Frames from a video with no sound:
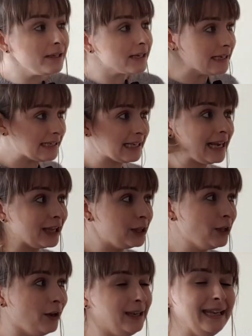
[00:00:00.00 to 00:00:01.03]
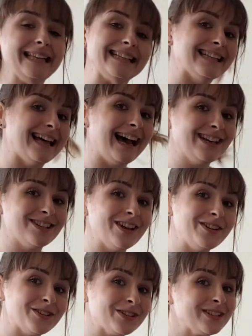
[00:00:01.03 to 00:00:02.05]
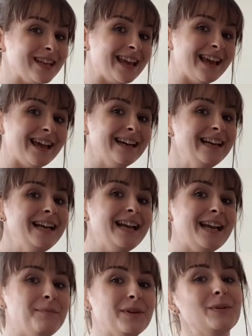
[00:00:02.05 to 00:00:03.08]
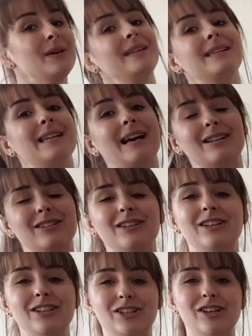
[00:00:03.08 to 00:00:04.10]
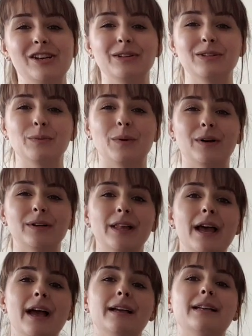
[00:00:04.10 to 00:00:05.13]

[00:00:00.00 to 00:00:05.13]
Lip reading: You can see a lonely little archer just here in between the Saxon shield wall.